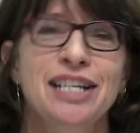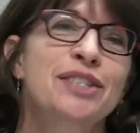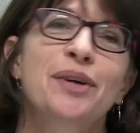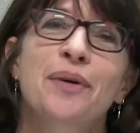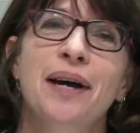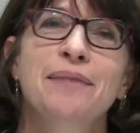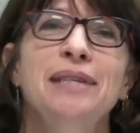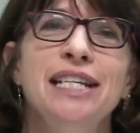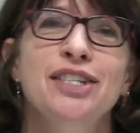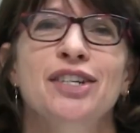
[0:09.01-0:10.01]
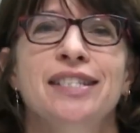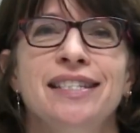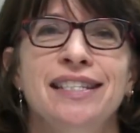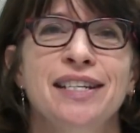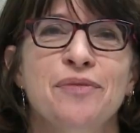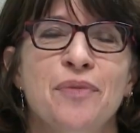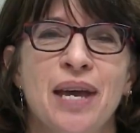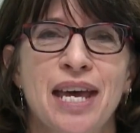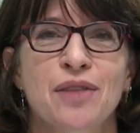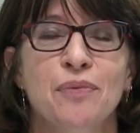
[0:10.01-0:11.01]
So I'm Anita Johnston
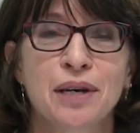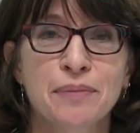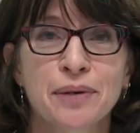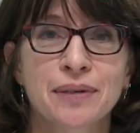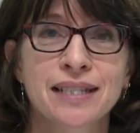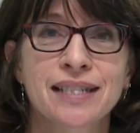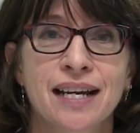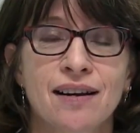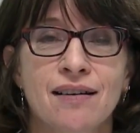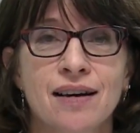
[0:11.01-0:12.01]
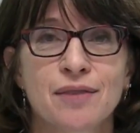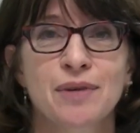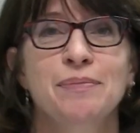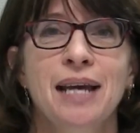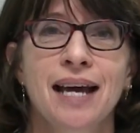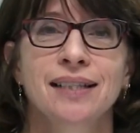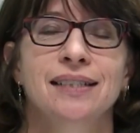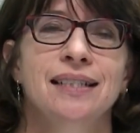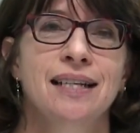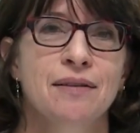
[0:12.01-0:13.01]
with Whidbey Real Estate on Whidbey
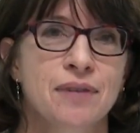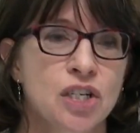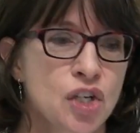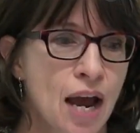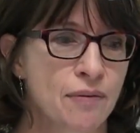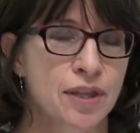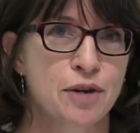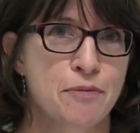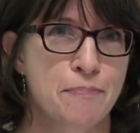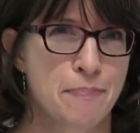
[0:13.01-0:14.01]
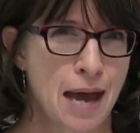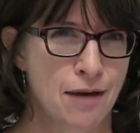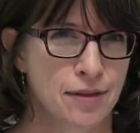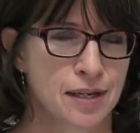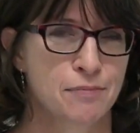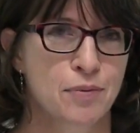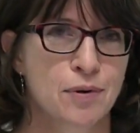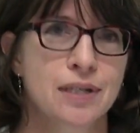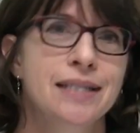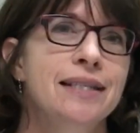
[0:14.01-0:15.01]
Island, and I want to chat with you about the
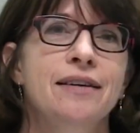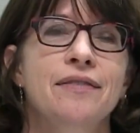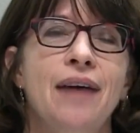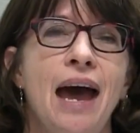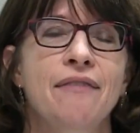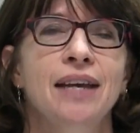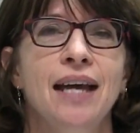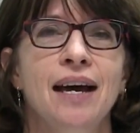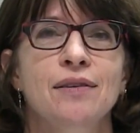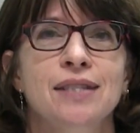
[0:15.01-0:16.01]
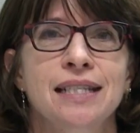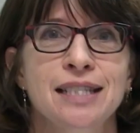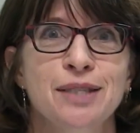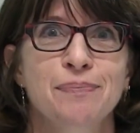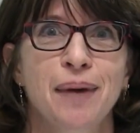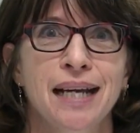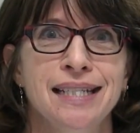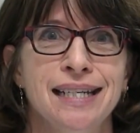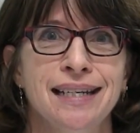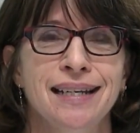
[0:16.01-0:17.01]
importance of having a house
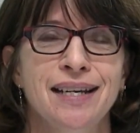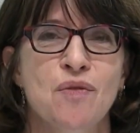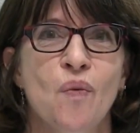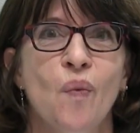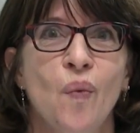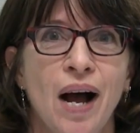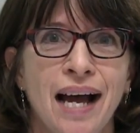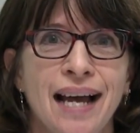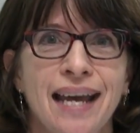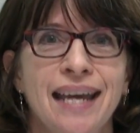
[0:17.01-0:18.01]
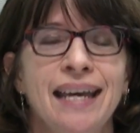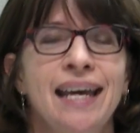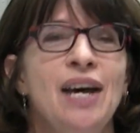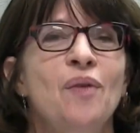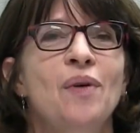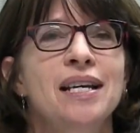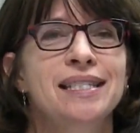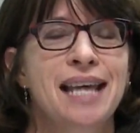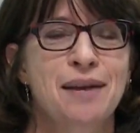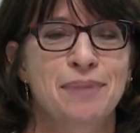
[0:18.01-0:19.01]
inspected and why
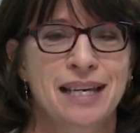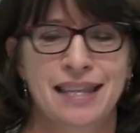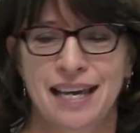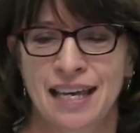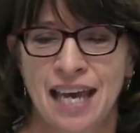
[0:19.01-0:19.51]
is that a big thing?